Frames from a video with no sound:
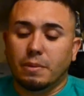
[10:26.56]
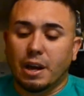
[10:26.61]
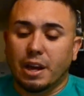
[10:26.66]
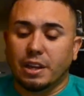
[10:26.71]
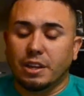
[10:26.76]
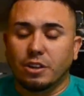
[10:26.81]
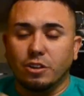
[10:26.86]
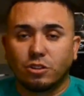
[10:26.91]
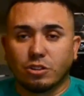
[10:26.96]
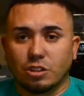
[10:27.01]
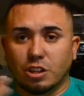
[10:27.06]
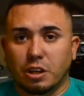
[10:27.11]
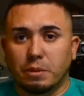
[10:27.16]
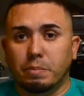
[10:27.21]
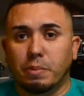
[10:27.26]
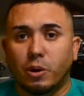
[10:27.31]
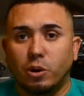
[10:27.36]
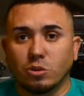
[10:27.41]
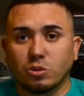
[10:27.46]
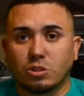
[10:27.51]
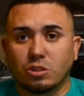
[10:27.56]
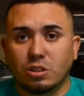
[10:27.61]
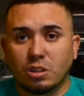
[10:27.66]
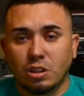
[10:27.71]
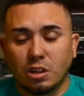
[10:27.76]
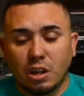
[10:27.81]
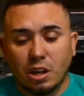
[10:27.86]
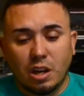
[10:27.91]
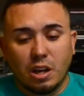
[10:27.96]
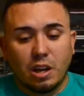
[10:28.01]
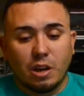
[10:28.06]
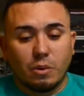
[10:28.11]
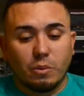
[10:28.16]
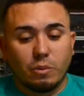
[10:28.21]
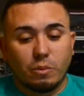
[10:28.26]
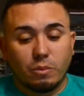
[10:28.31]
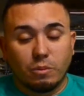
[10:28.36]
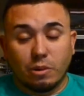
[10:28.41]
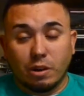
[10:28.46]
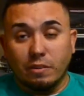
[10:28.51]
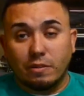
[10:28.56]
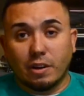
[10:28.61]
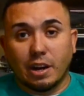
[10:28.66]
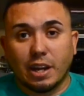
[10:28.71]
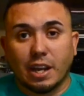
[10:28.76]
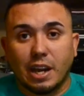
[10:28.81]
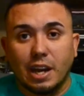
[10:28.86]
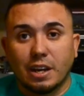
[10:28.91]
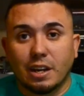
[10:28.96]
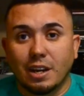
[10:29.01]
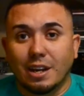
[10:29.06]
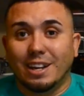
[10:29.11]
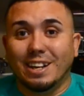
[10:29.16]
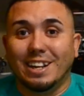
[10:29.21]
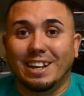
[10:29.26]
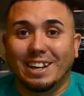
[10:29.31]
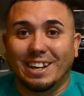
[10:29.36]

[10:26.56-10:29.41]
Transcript: I usually post whenever I can,